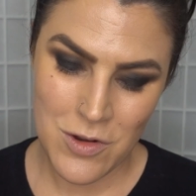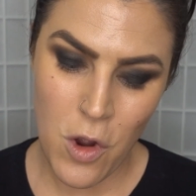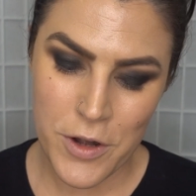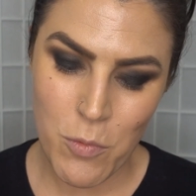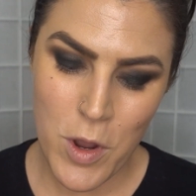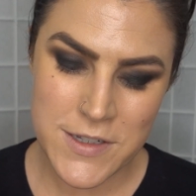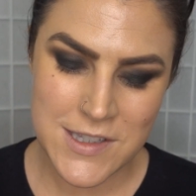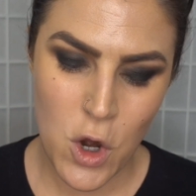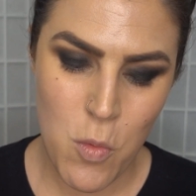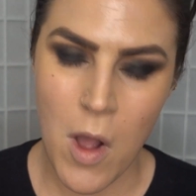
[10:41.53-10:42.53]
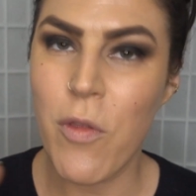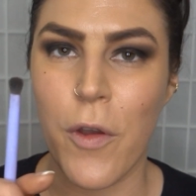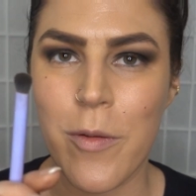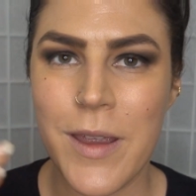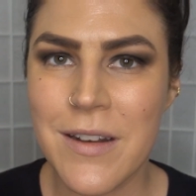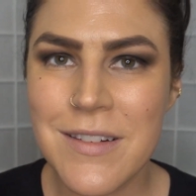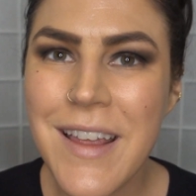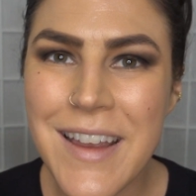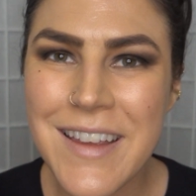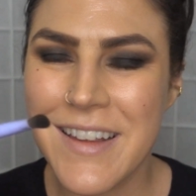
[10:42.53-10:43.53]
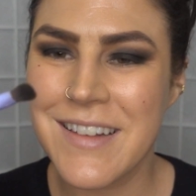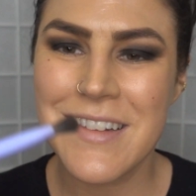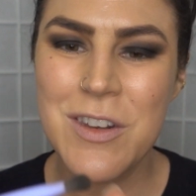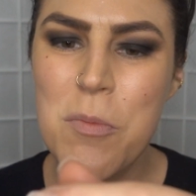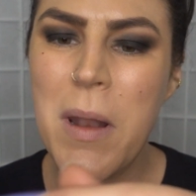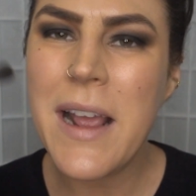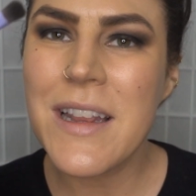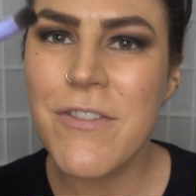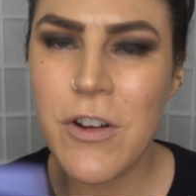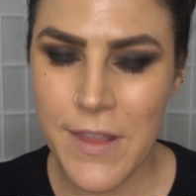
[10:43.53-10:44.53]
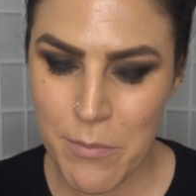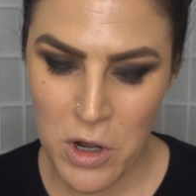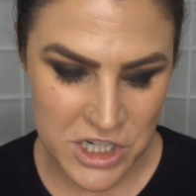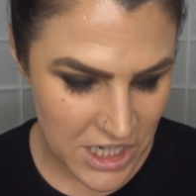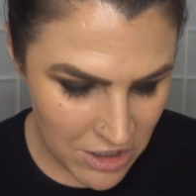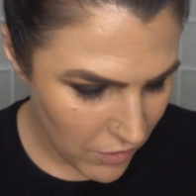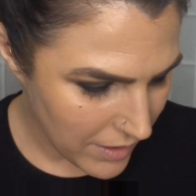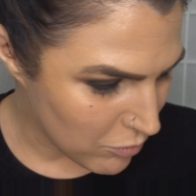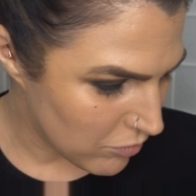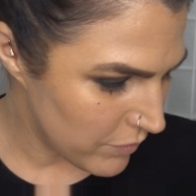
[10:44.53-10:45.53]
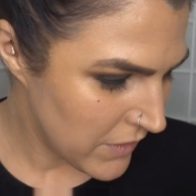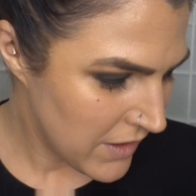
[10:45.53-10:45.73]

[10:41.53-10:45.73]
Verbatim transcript: God, it works so well though, man. Like, no black left on that brush. Incredible.